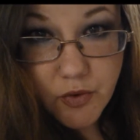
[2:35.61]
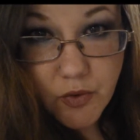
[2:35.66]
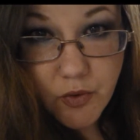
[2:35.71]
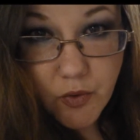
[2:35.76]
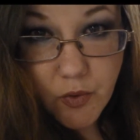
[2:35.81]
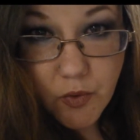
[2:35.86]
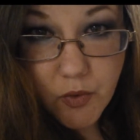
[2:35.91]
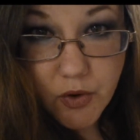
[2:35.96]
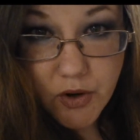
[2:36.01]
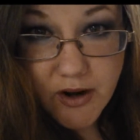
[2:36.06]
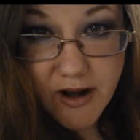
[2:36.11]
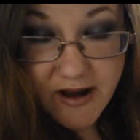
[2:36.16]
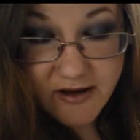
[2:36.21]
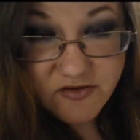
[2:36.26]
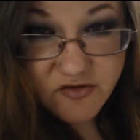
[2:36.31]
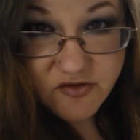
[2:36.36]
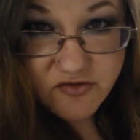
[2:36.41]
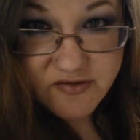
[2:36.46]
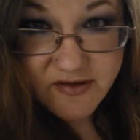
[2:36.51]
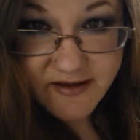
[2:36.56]
or
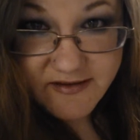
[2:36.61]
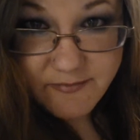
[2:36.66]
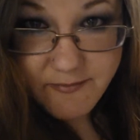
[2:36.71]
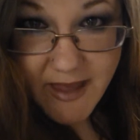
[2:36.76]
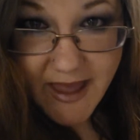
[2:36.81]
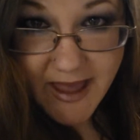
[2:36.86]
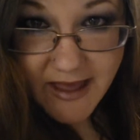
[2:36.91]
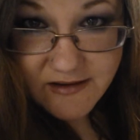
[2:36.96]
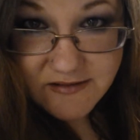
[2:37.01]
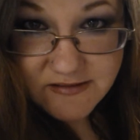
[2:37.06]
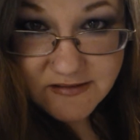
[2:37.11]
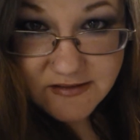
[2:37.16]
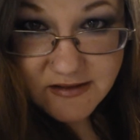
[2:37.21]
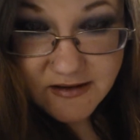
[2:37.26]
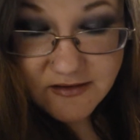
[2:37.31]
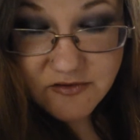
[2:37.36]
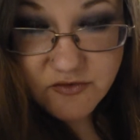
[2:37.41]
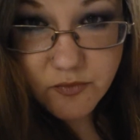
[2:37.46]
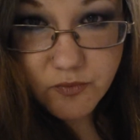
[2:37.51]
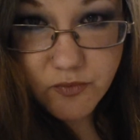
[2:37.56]
exercise mat
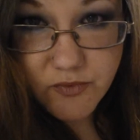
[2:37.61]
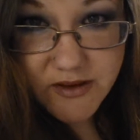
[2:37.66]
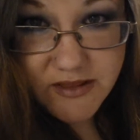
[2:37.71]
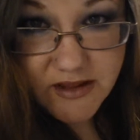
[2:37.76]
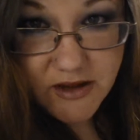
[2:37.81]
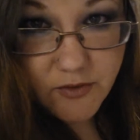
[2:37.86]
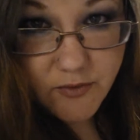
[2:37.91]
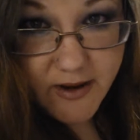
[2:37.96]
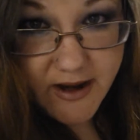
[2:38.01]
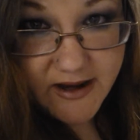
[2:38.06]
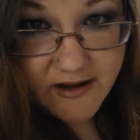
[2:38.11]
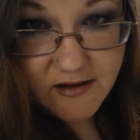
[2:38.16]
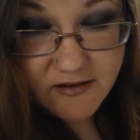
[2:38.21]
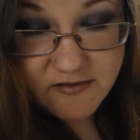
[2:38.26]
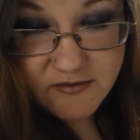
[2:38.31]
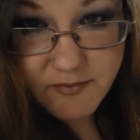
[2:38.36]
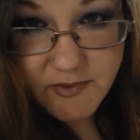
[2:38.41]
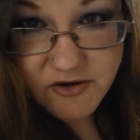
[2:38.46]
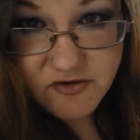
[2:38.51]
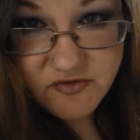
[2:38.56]
is really great,
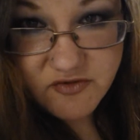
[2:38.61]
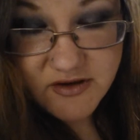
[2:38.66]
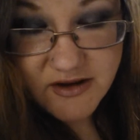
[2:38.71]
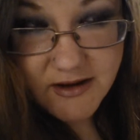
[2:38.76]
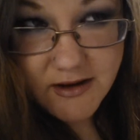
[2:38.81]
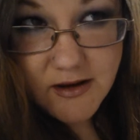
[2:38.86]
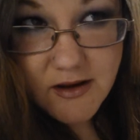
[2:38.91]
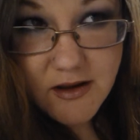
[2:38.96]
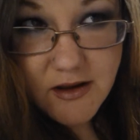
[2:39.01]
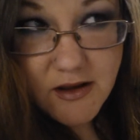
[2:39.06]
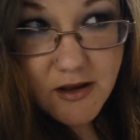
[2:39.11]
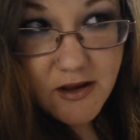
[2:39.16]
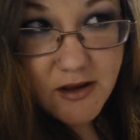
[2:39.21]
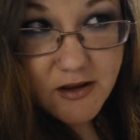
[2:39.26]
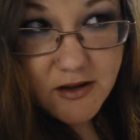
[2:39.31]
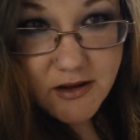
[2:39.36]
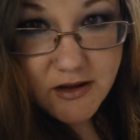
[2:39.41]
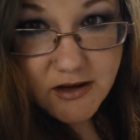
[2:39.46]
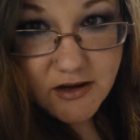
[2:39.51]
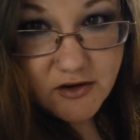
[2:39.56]
especially,
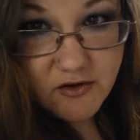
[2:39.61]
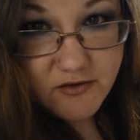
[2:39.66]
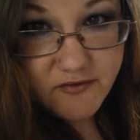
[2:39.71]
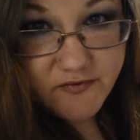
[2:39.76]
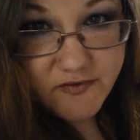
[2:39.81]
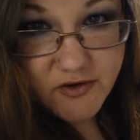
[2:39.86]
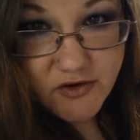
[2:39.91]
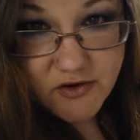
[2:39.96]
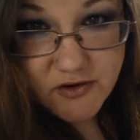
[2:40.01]
if